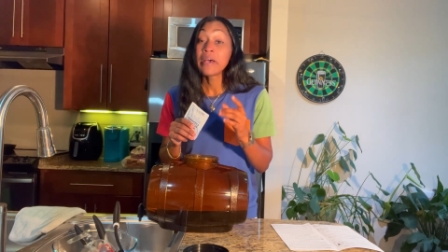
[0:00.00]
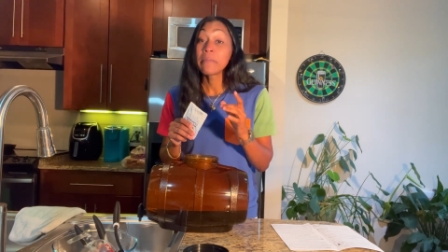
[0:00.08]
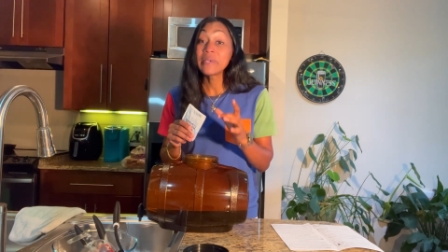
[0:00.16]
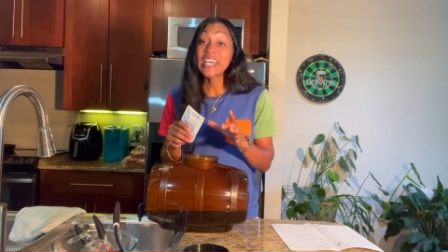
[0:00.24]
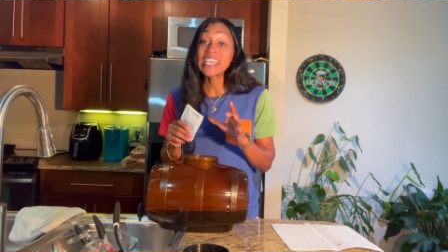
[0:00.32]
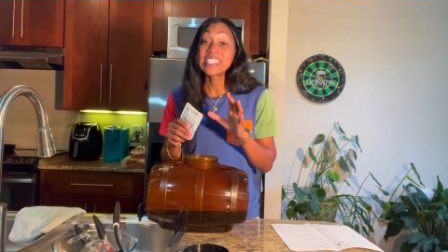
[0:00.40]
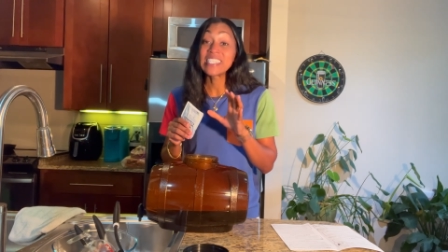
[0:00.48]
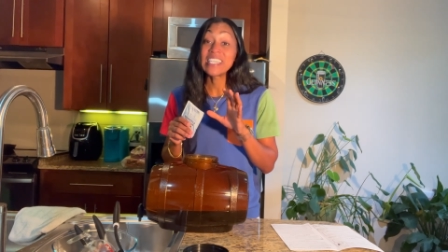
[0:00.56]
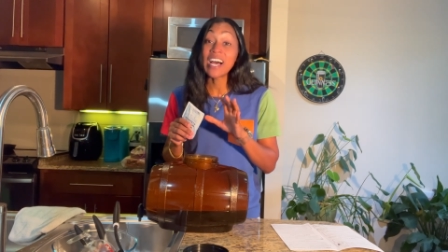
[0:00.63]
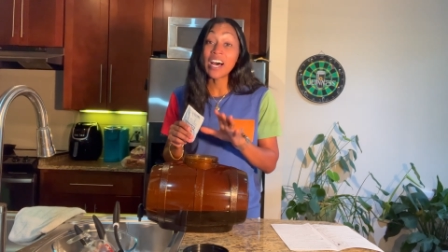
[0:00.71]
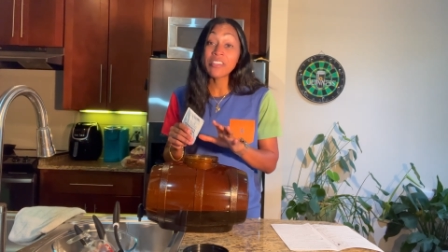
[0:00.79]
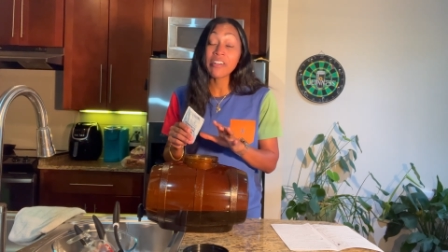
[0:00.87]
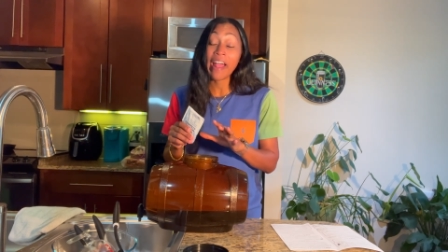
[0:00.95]
because the
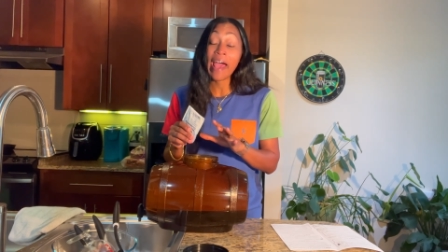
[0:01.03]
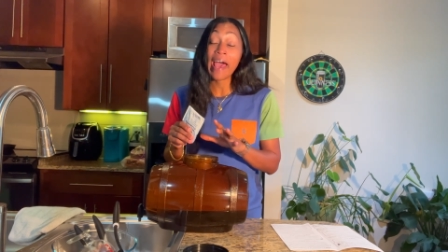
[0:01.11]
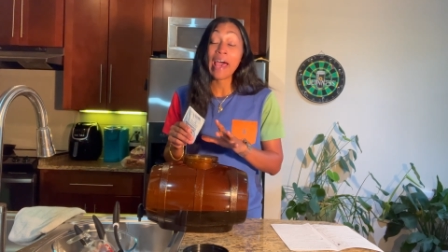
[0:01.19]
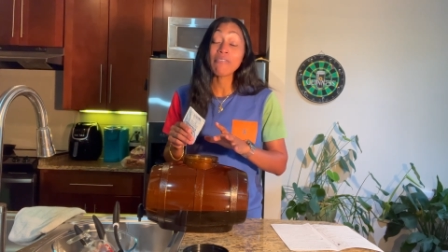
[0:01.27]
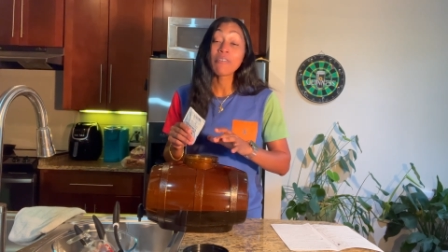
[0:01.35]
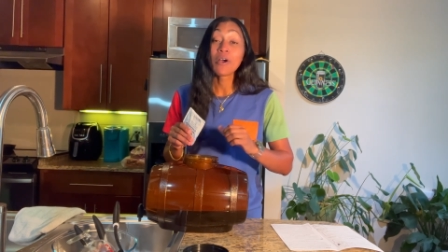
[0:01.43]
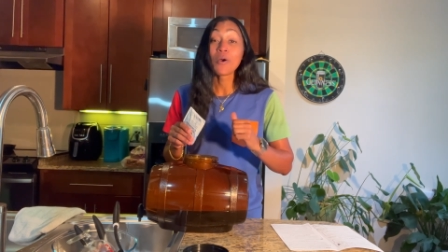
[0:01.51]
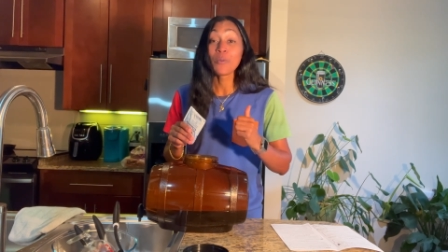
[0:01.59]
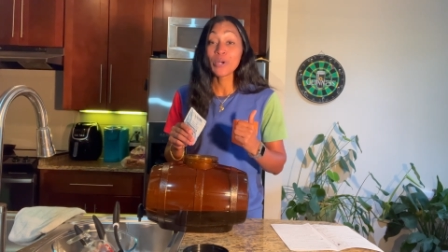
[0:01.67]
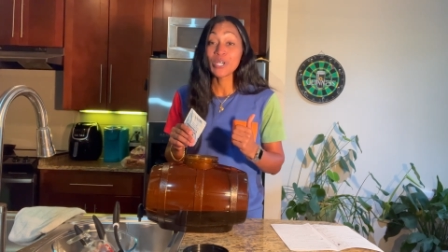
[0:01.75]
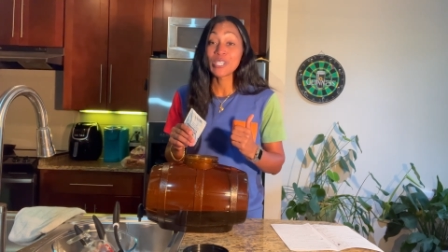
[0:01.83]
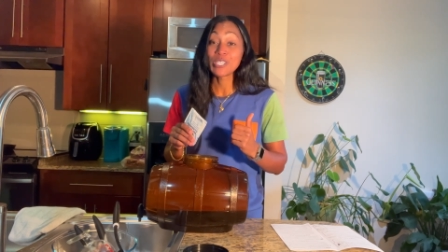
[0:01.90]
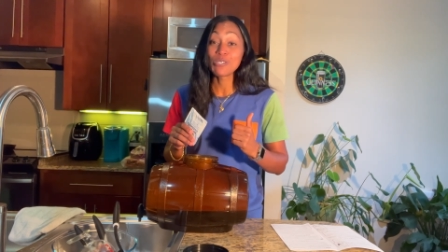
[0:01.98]
other half we're
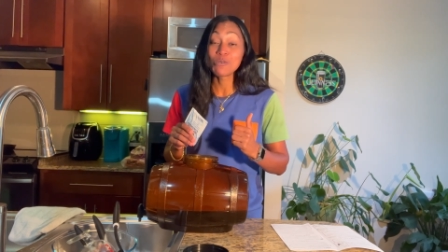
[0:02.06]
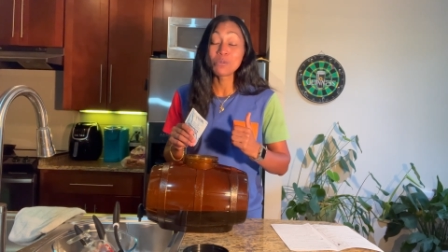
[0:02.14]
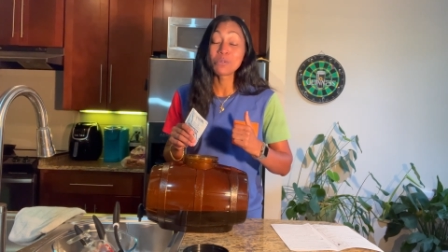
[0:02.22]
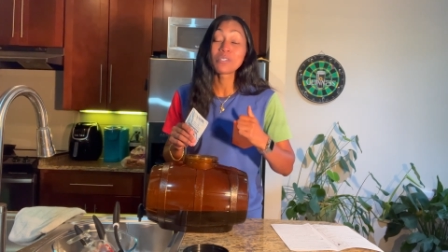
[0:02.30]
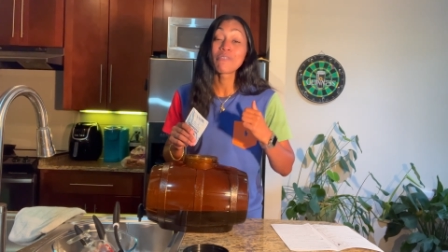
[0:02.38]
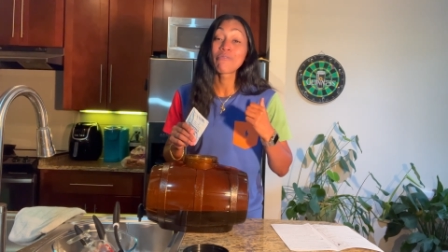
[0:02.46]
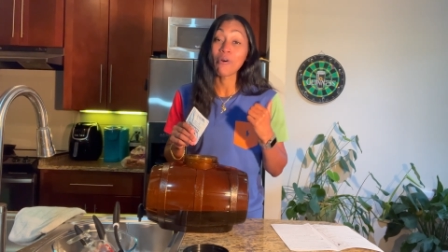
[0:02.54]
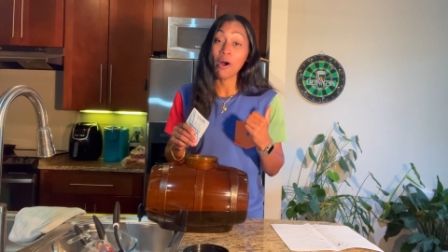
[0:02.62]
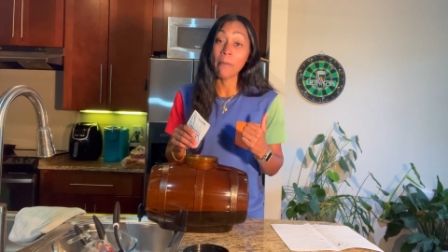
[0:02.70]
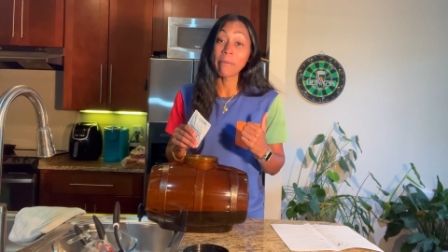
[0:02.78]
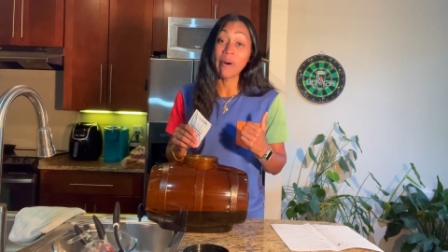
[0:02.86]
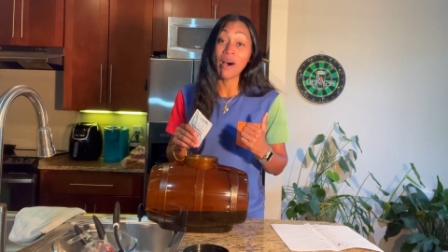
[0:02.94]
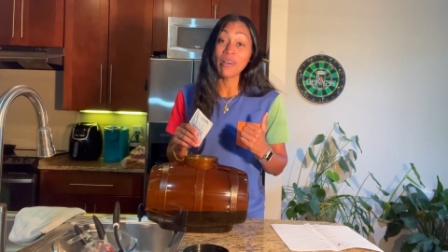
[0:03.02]
gonna use for our
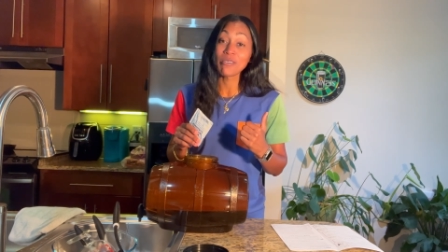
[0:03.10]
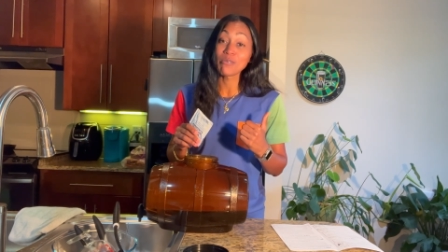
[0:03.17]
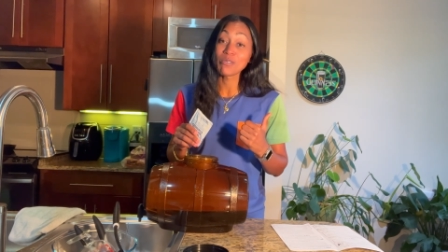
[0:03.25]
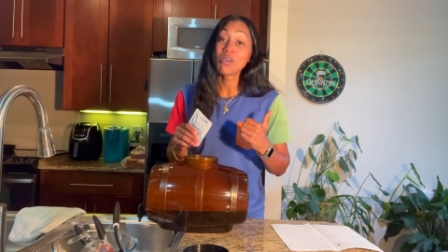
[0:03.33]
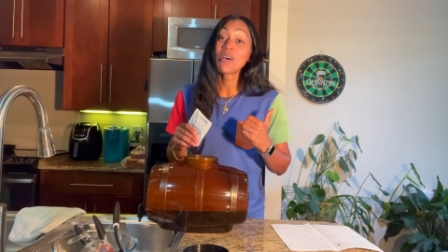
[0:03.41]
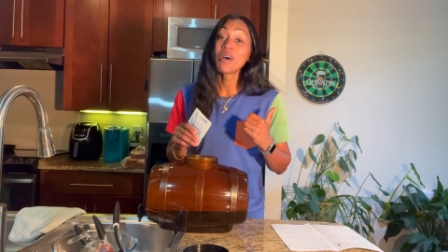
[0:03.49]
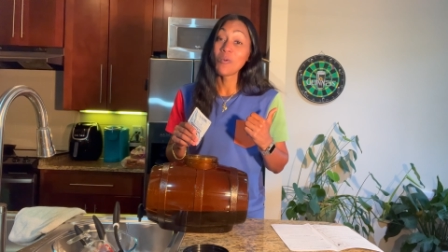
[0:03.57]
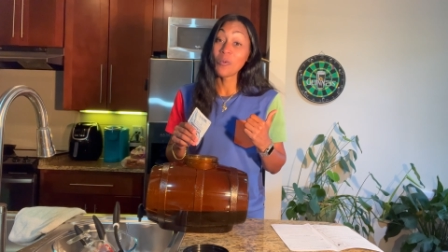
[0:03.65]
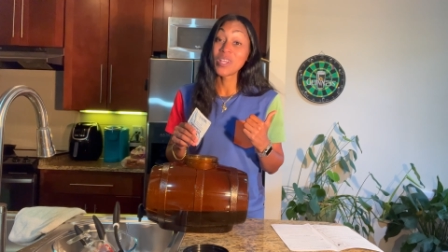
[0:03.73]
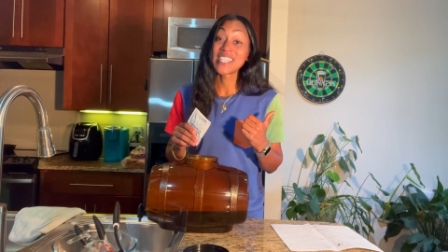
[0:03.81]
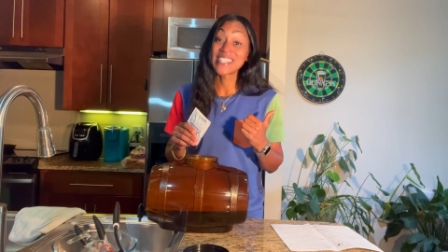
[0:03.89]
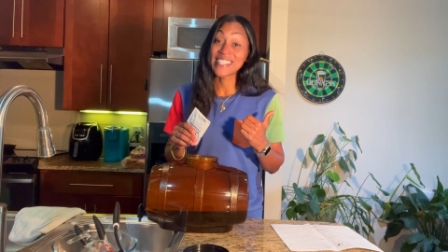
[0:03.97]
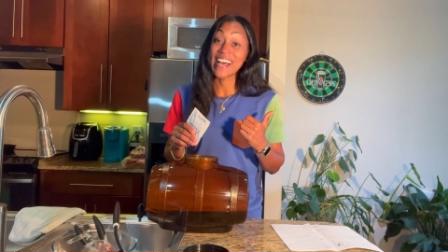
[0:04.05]
bottles when
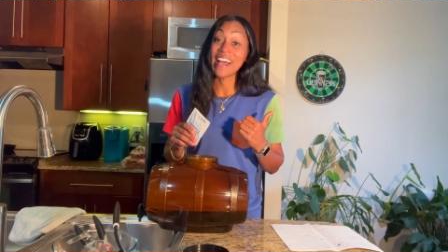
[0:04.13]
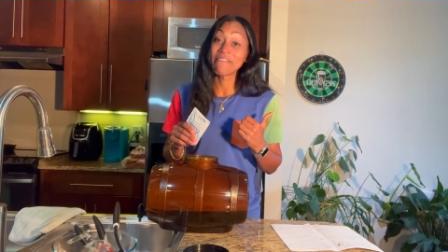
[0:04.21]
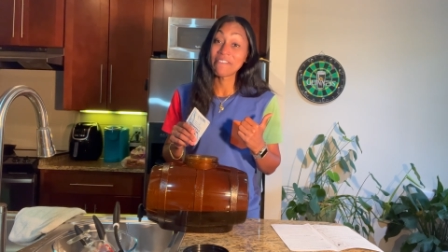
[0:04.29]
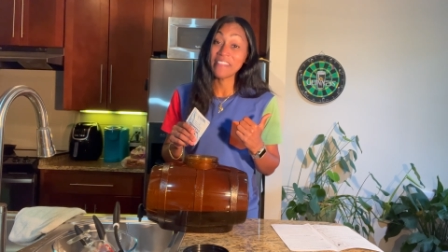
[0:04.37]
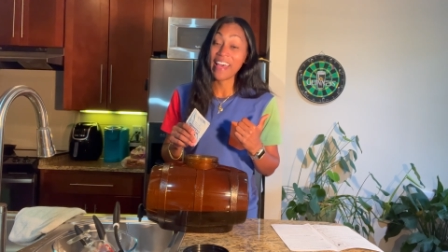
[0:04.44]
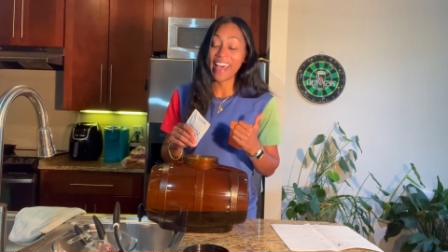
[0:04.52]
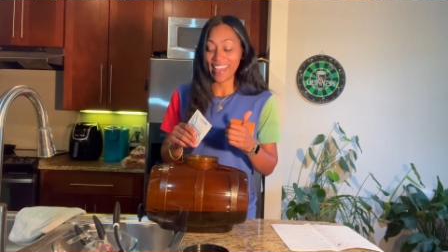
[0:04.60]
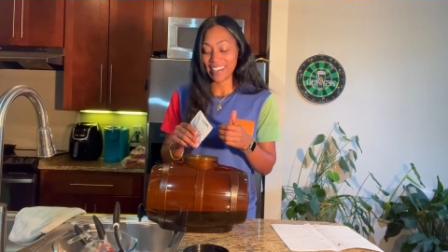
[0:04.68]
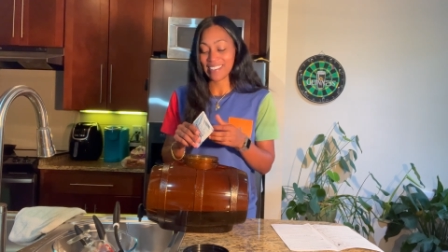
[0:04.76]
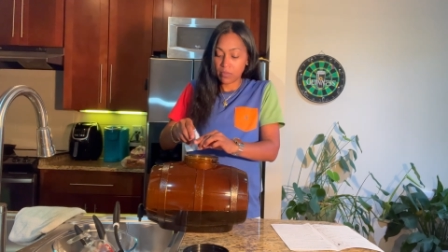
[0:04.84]
it's time for that.